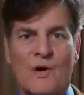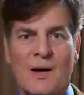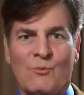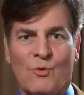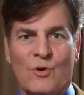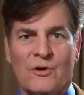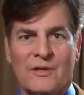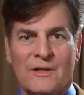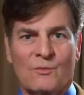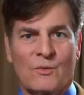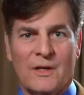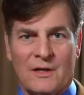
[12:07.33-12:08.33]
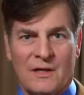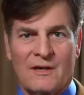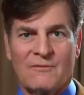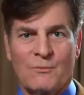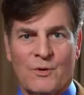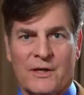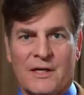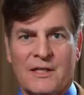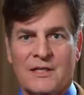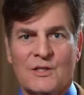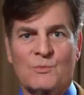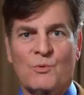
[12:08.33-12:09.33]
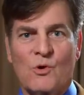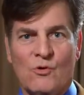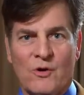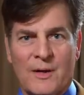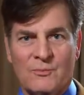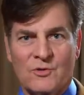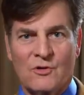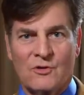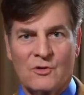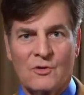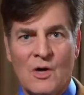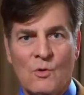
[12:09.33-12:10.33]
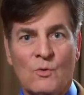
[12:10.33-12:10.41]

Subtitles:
Rob Word, and we love bringing these programs to you.